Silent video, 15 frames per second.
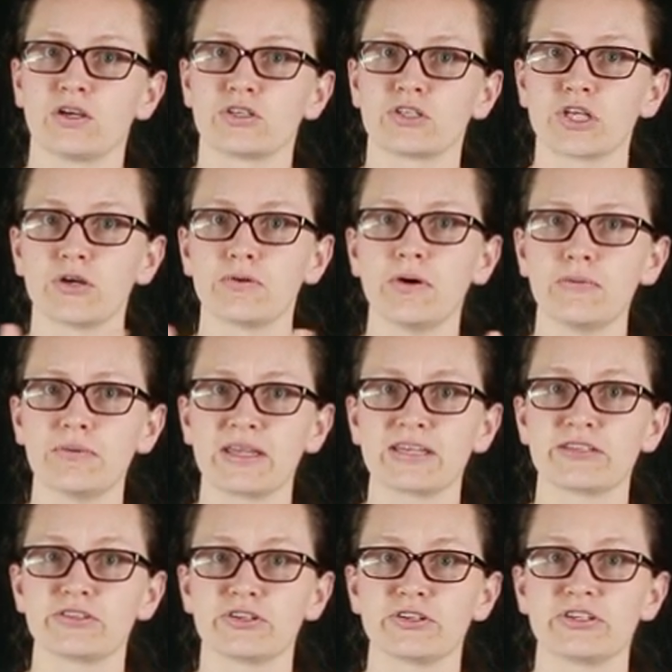So what we
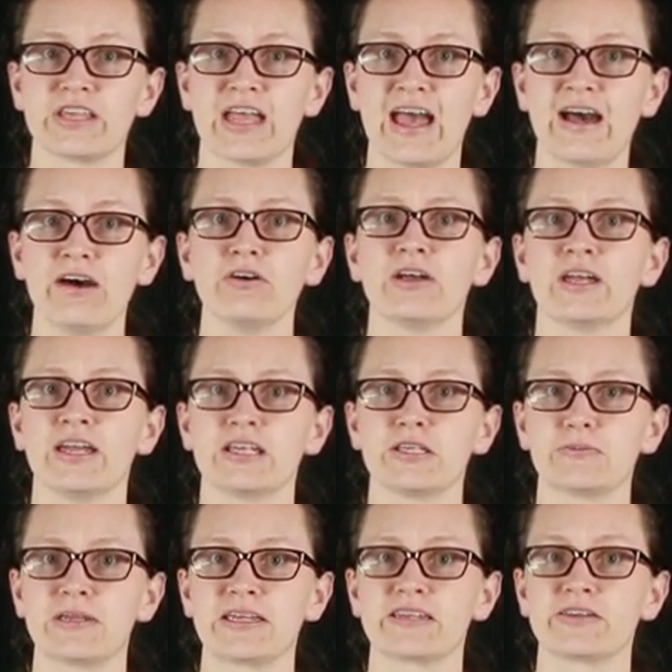can do now
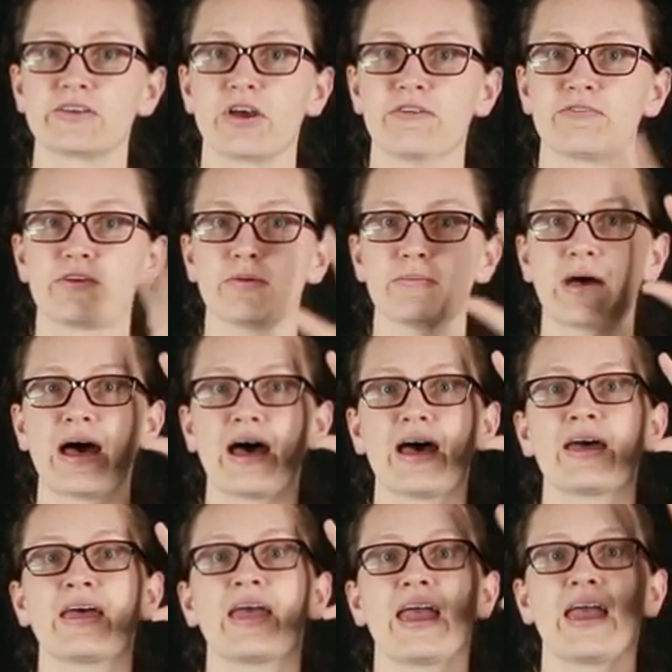is we can go from our